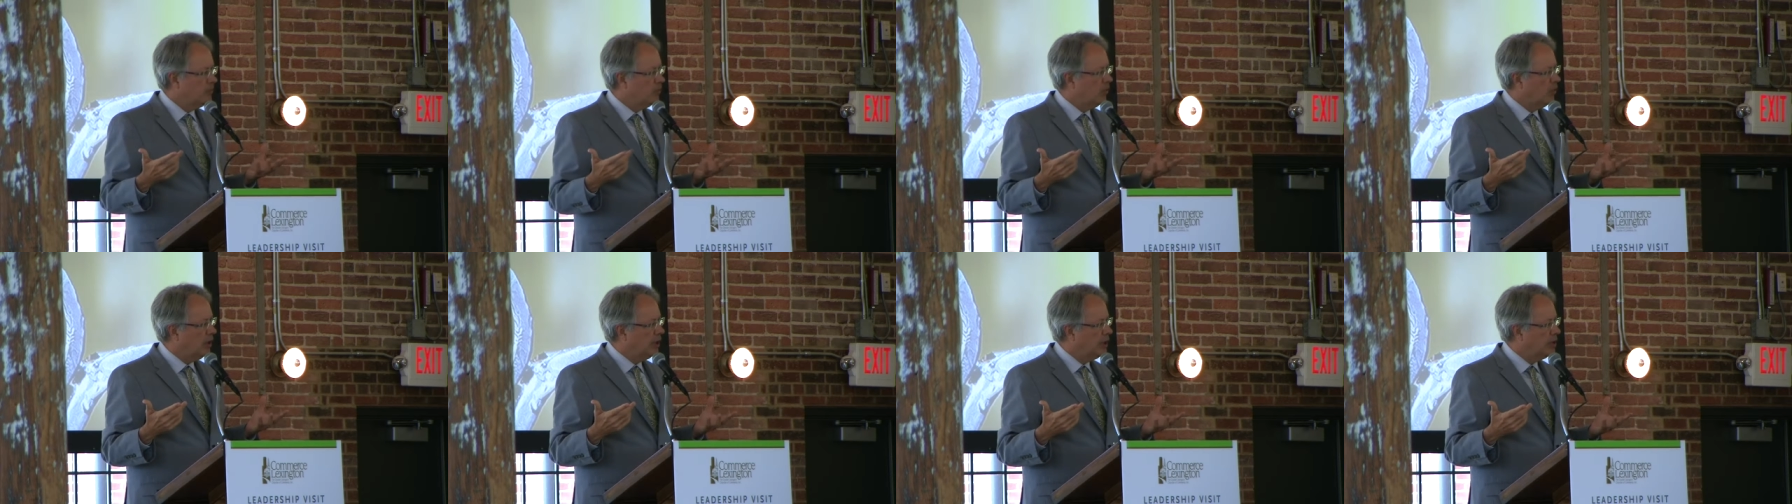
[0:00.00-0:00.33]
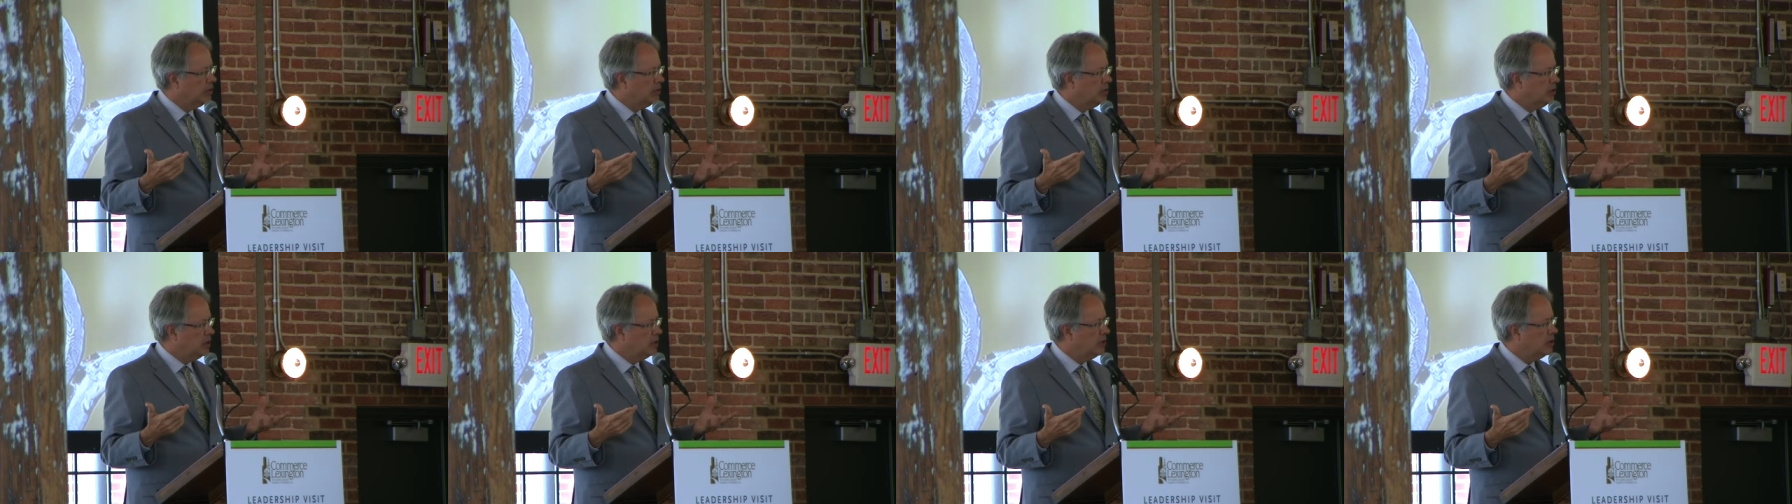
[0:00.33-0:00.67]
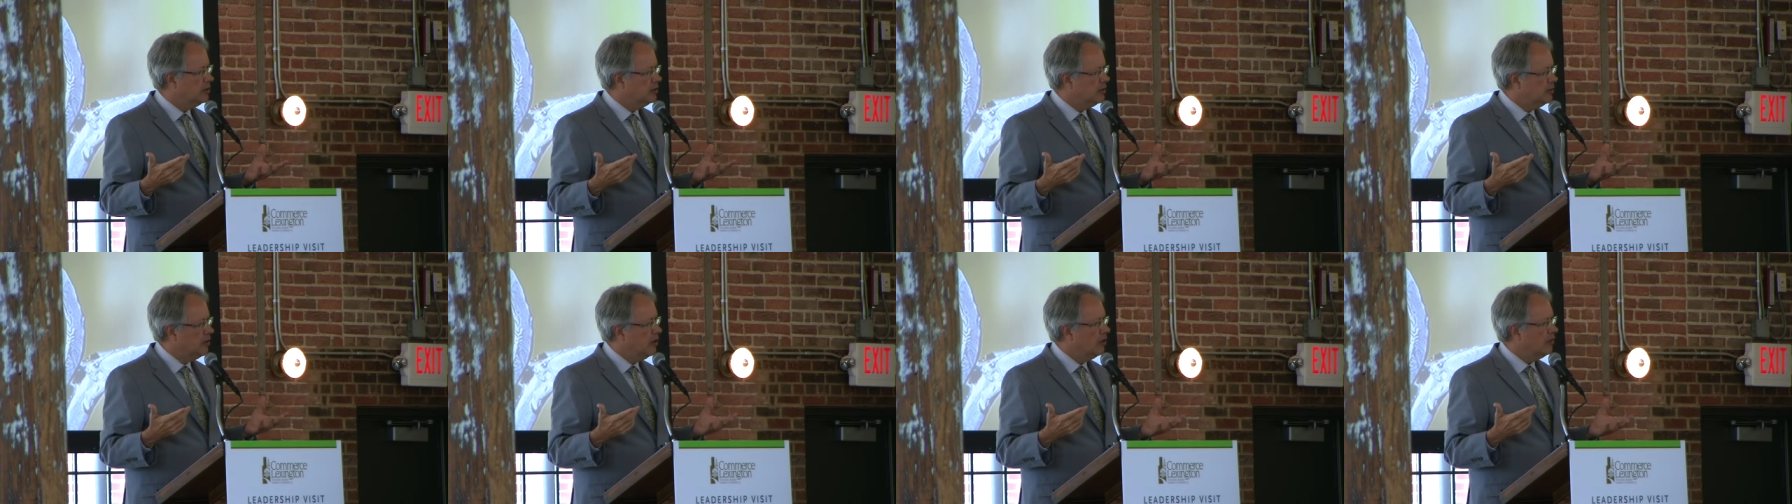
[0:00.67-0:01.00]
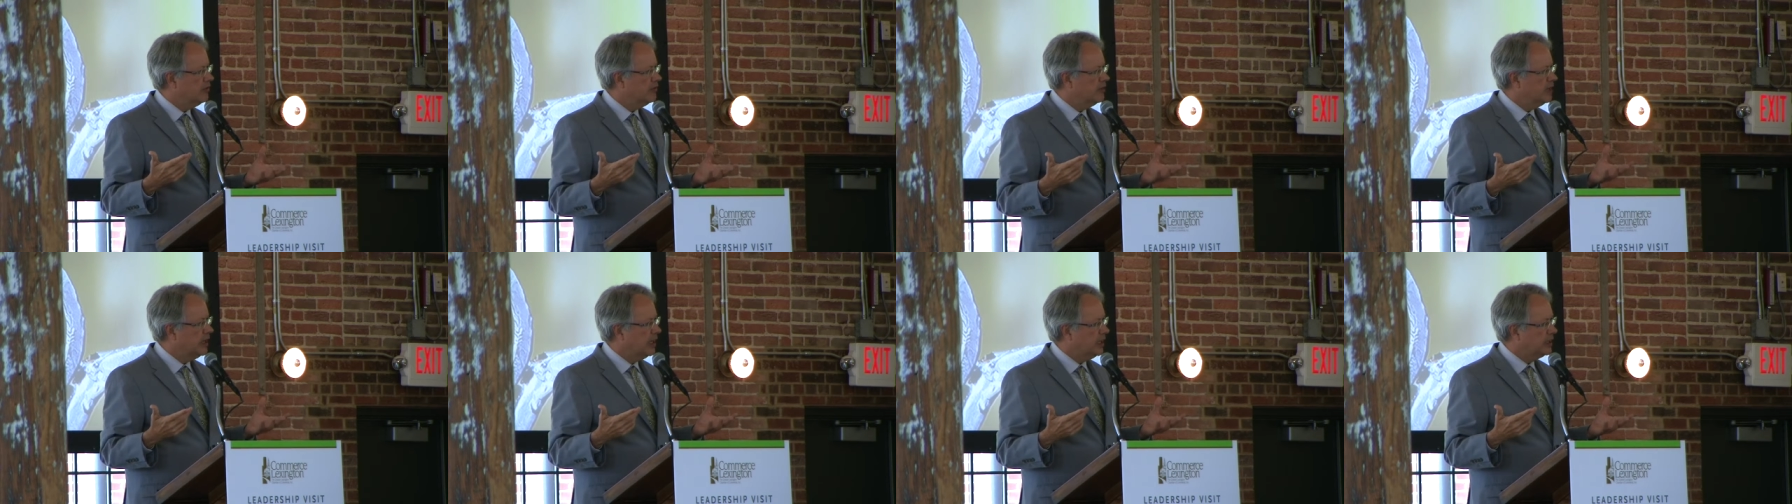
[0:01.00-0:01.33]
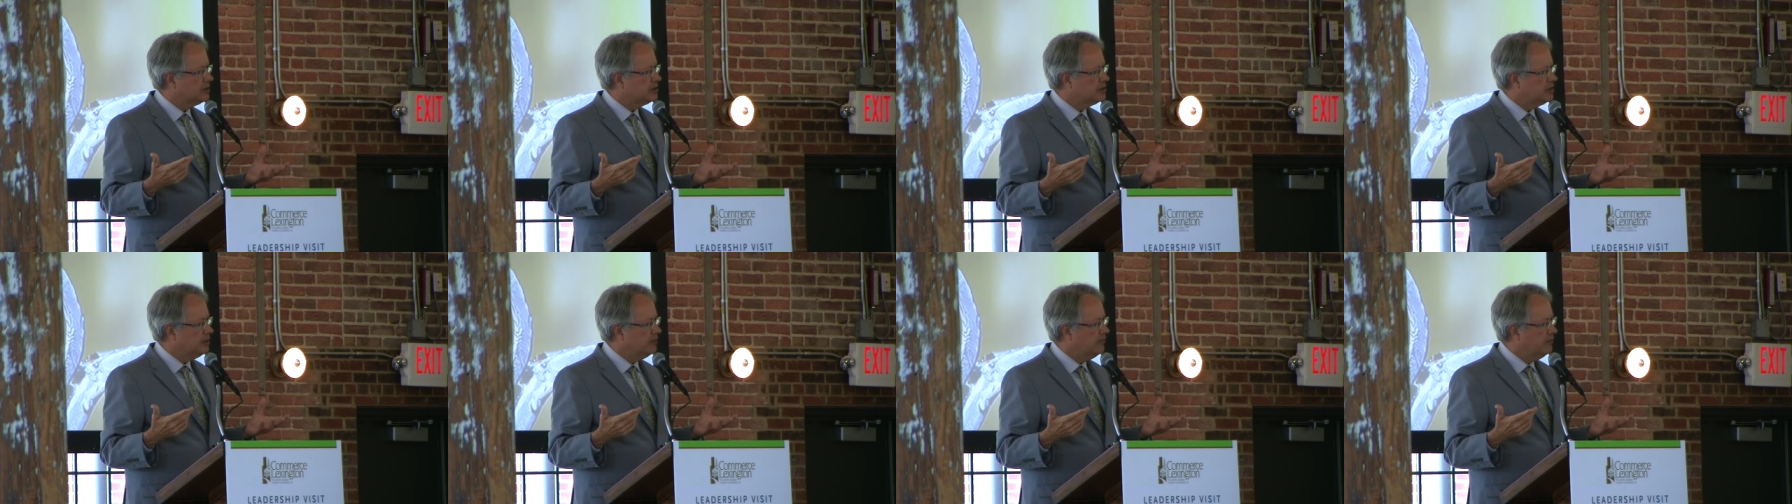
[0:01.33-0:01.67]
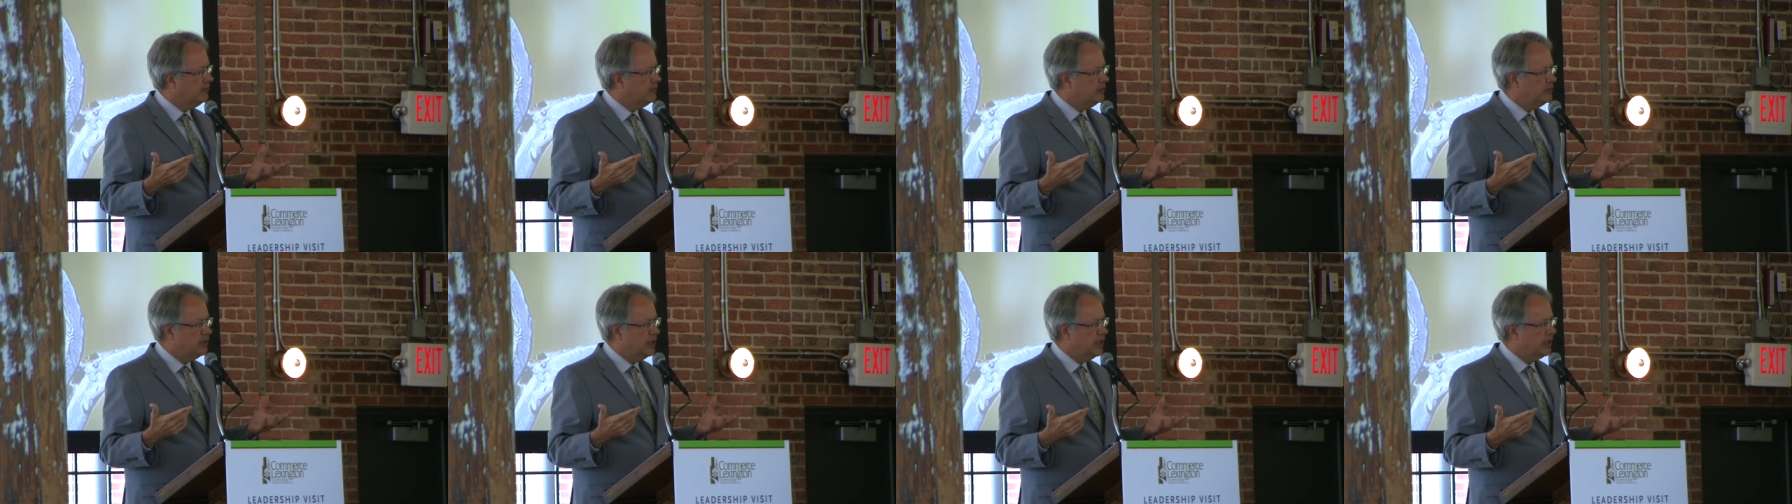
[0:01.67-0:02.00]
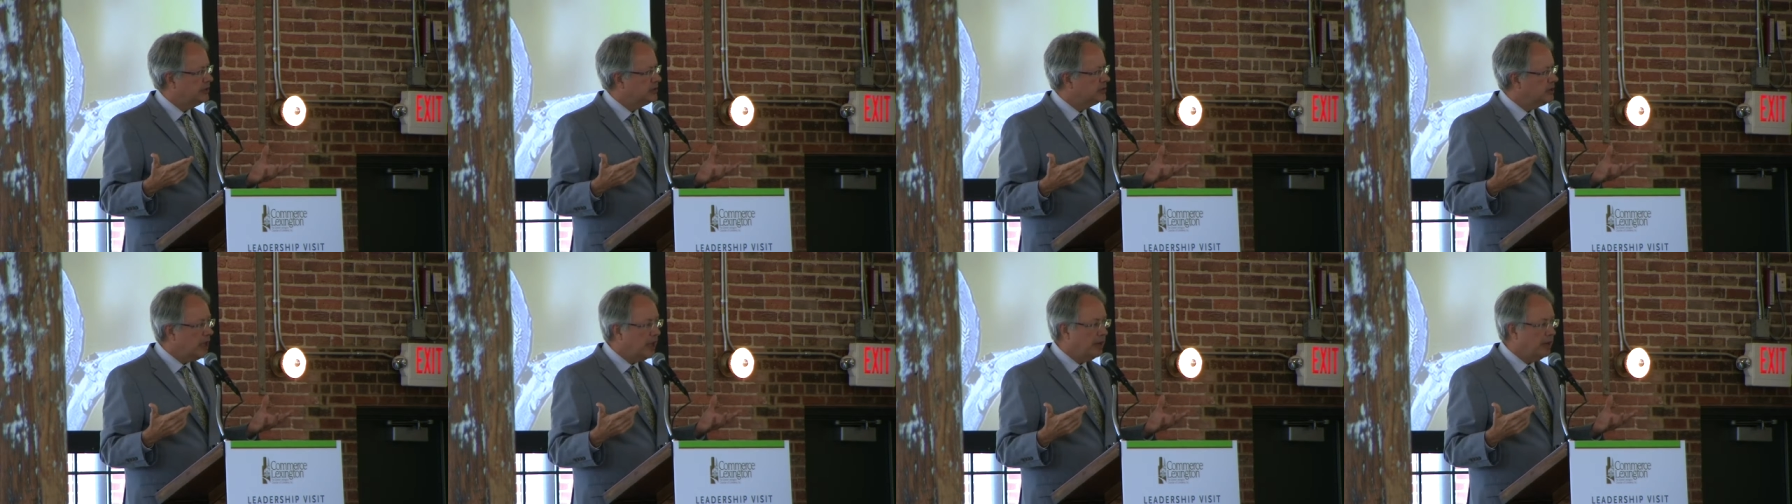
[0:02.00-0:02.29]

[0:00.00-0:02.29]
while you're here over the next few days.